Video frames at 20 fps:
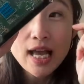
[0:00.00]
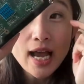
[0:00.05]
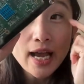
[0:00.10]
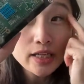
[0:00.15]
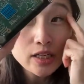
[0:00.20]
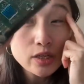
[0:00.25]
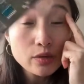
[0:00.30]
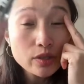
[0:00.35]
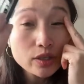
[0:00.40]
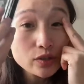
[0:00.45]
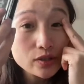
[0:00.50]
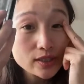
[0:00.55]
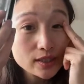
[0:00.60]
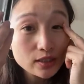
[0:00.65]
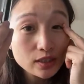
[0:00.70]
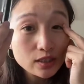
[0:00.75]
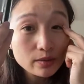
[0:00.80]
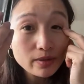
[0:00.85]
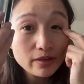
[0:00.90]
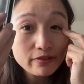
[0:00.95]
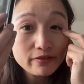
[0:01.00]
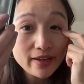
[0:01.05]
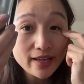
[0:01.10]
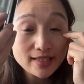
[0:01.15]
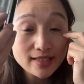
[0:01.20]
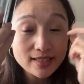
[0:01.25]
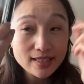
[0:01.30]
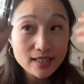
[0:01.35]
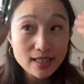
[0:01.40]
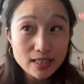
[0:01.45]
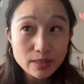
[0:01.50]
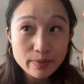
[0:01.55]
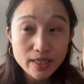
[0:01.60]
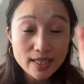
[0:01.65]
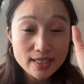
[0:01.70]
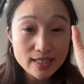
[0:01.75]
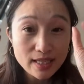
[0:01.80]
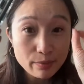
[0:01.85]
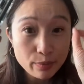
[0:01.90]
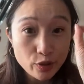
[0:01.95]
I know it looks a little bit fancy. That's
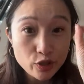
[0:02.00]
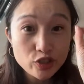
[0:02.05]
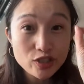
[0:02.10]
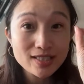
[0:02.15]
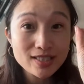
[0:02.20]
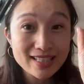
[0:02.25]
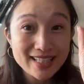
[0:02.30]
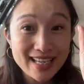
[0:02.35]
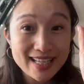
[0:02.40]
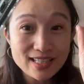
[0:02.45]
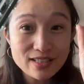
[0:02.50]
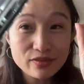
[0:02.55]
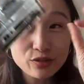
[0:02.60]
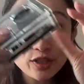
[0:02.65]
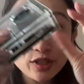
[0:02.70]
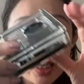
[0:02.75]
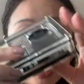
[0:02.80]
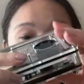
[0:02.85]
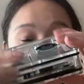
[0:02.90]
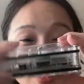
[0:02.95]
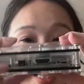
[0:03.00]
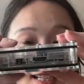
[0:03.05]
because I purchased a case for it.